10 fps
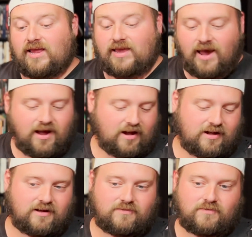
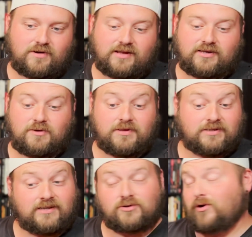Yeah, well, I'll tell you what, this
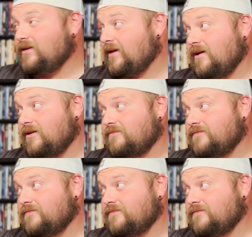has a great tagline.